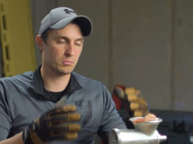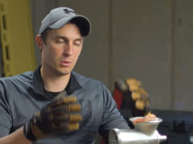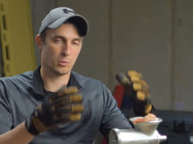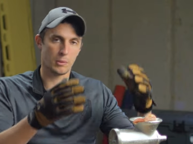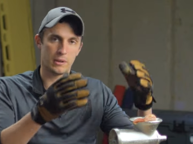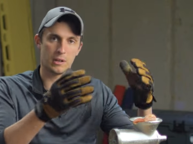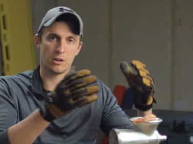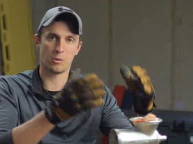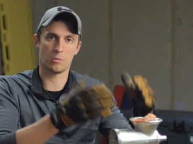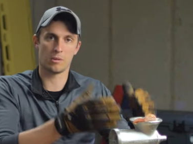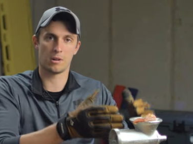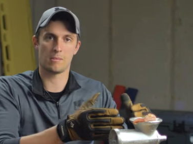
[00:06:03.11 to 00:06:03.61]
but we
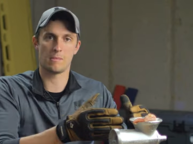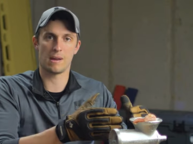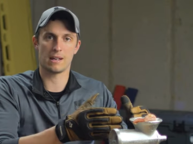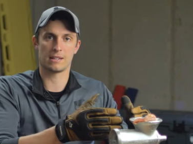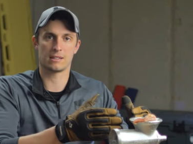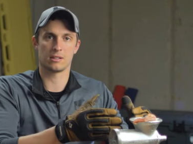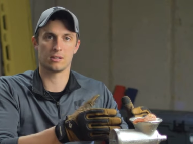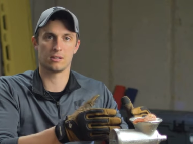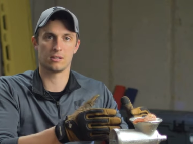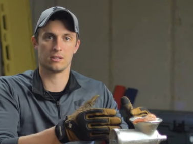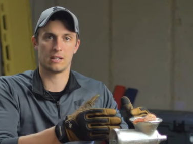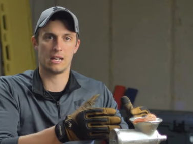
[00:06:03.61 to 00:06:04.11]
don't want to make
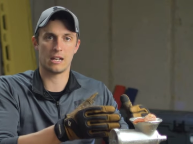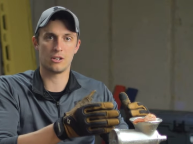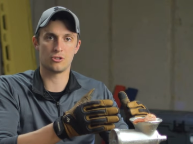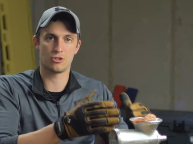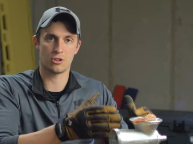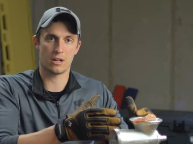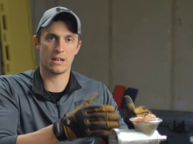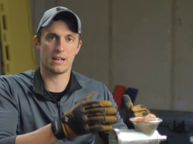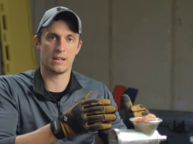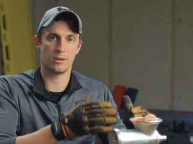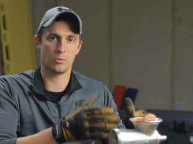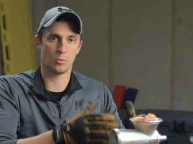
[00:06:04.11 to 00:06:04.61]
the
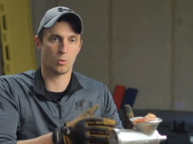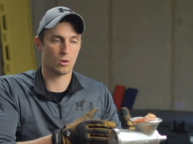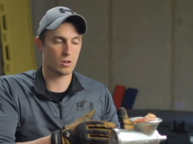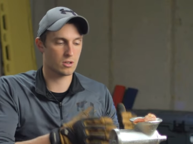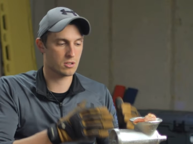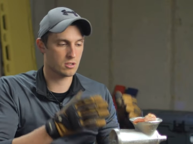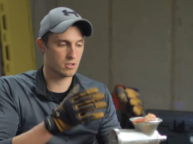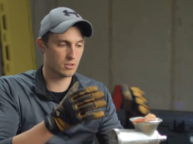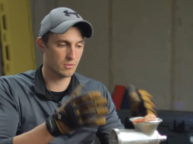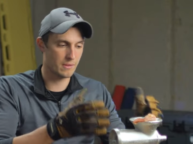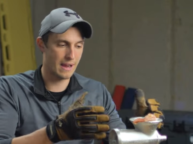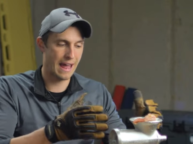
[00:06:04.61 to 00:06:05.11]
injury any
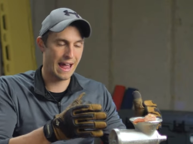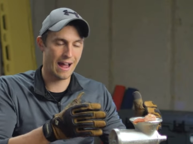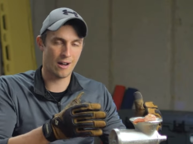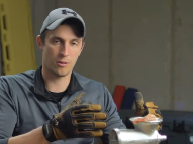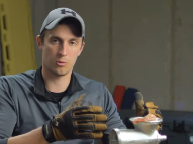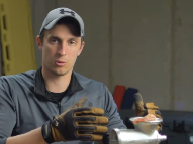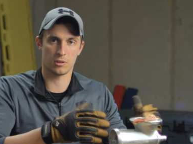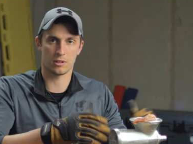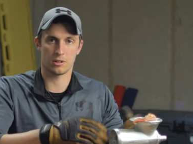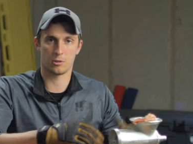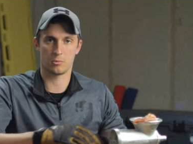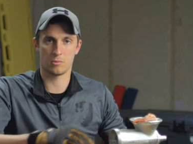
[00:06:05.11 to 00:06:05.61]
worse. So now
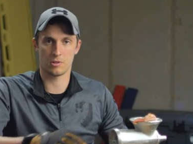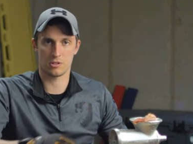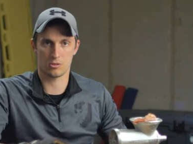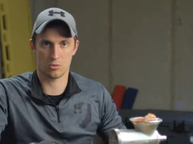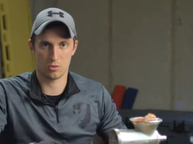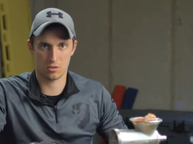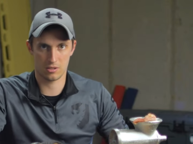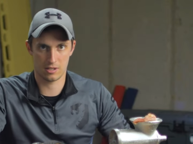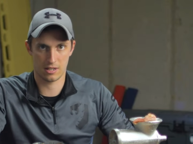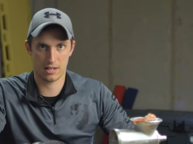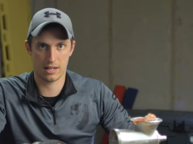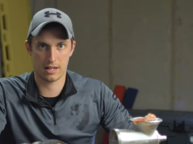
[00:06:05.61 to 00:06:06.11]
we're going to
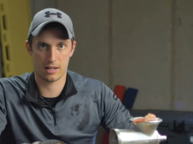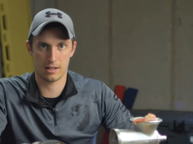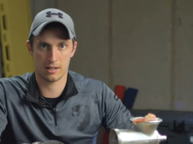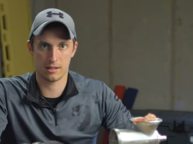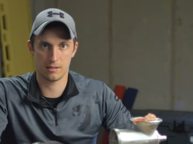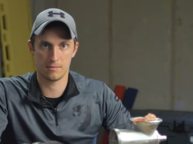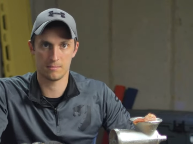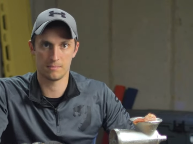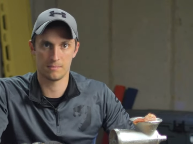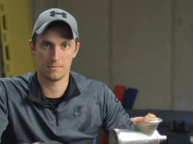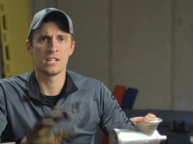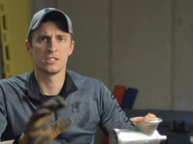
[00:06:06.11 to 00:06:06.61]
resort to
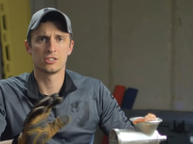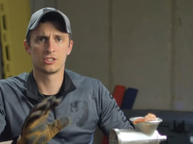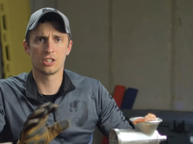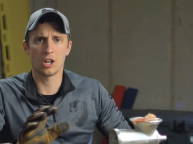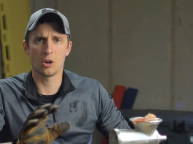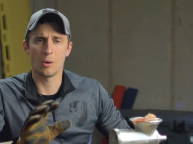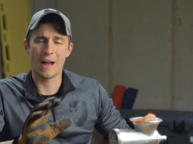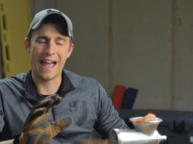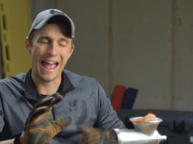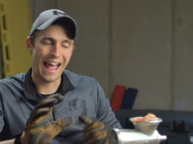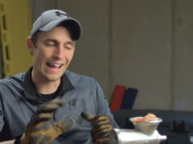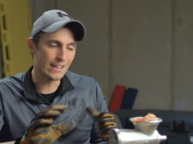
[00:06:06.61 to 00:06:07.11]
cutting.
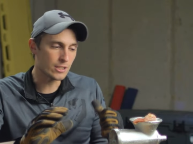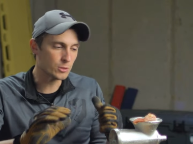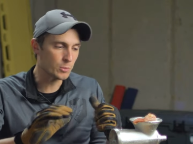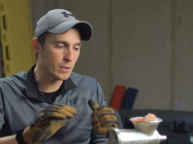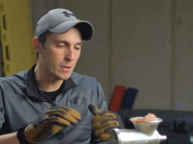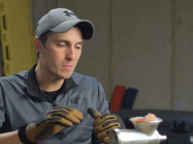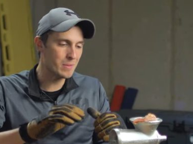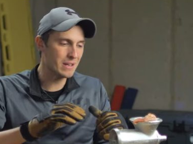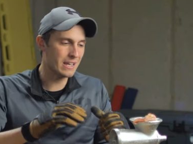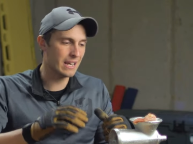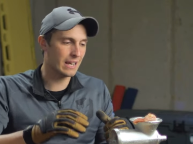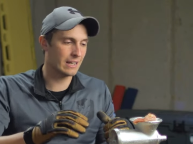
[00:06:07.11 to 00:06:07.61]
So as
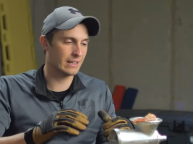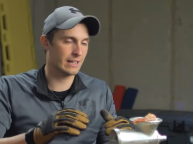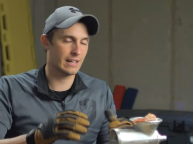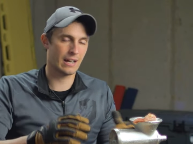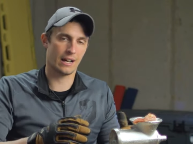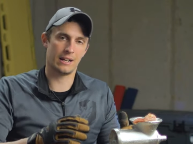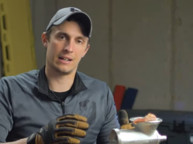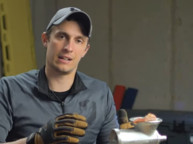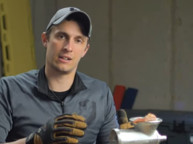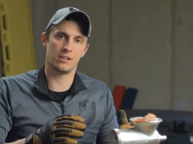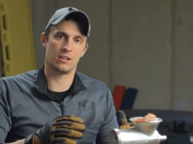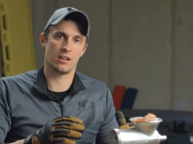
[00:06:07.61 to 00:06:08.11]
we begin
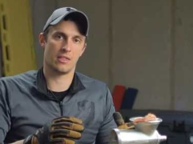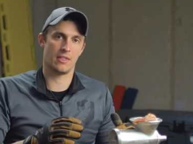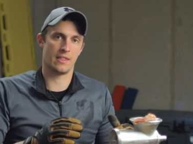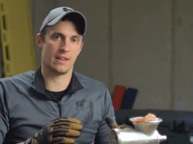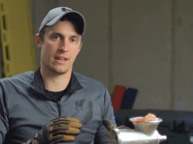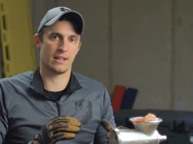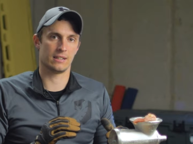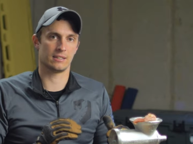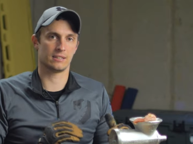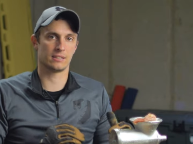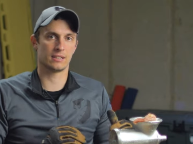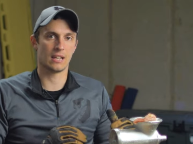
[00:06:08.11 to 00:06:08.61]
cutting on
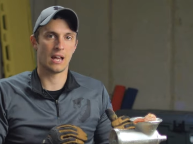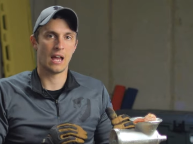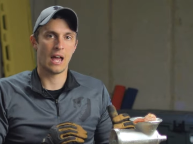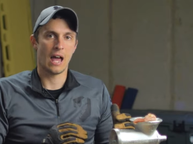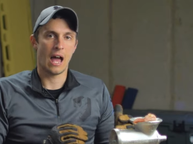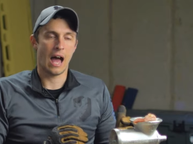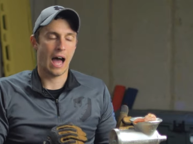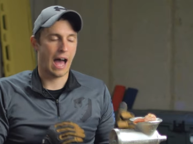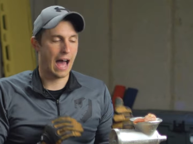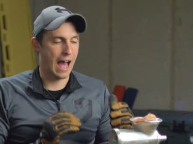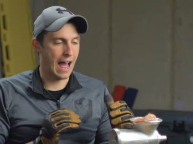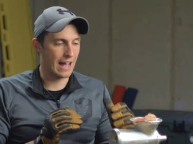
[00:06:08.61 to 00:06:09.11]
this,
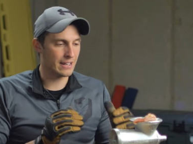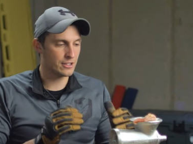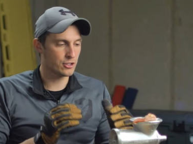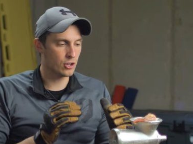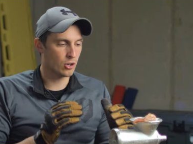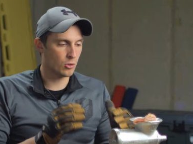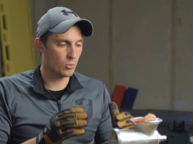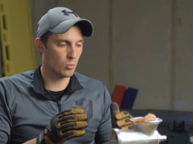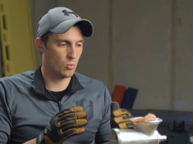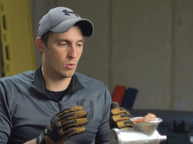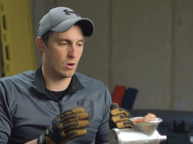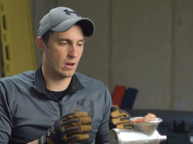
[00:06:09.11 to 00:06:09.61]
I
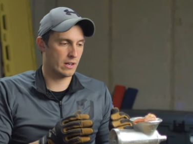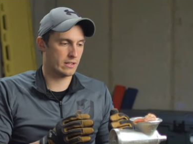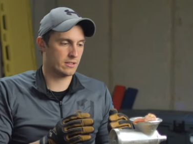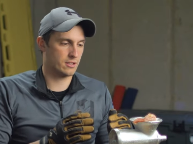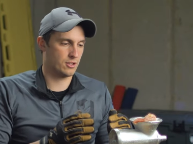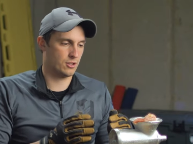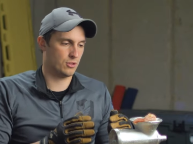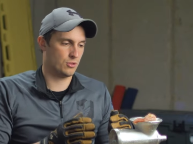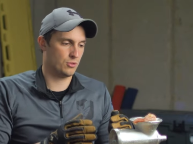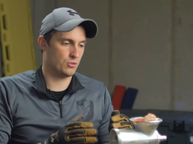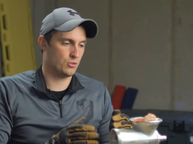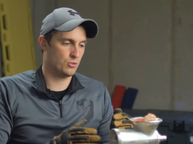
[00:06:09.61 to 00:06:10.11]
don't want
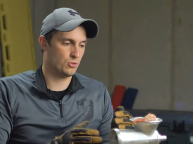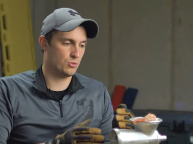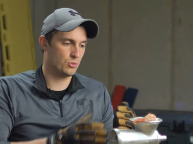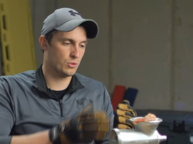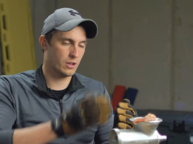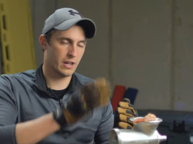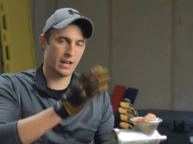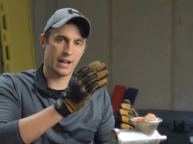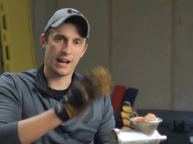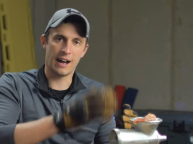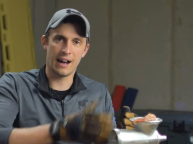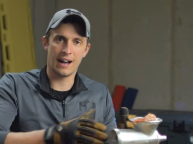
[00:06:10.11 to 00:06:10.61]
to
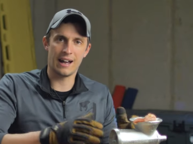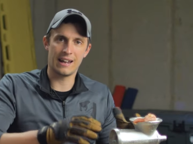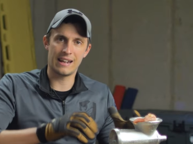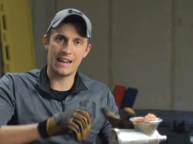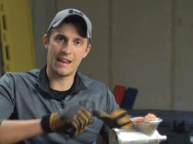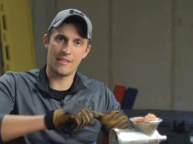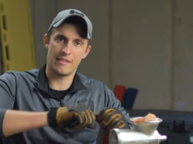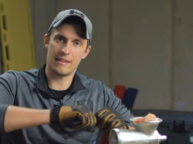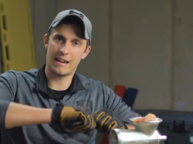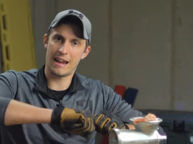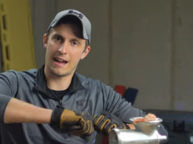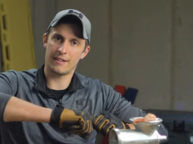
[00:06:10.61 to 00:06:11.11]
cut
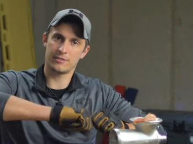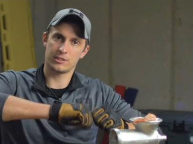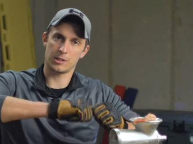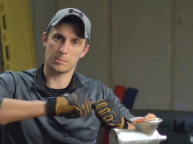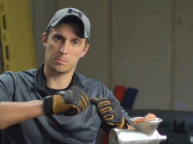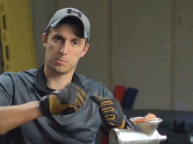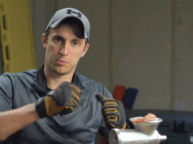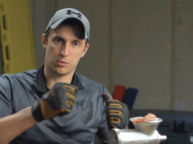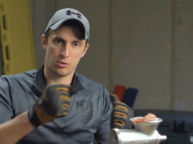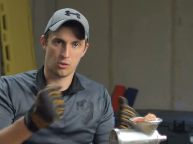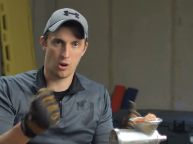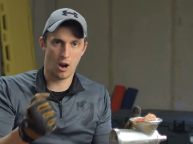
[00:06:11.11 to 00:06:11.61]
and then have to
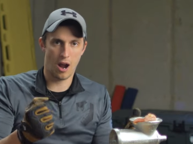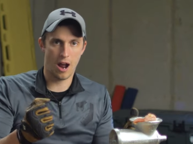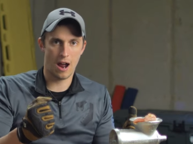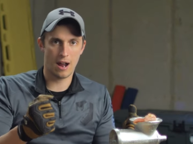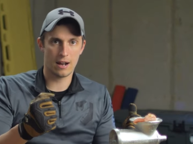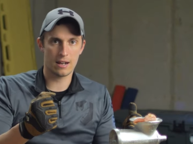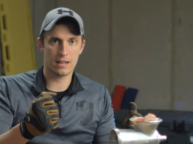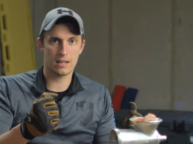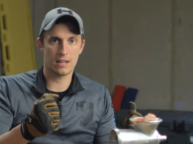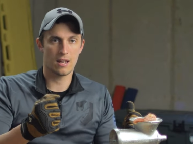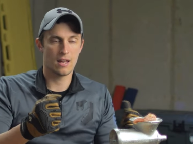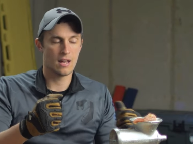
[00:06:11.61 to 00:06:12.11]

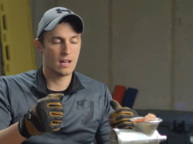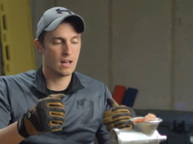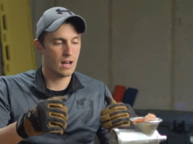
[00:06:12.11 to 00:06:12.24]
pry.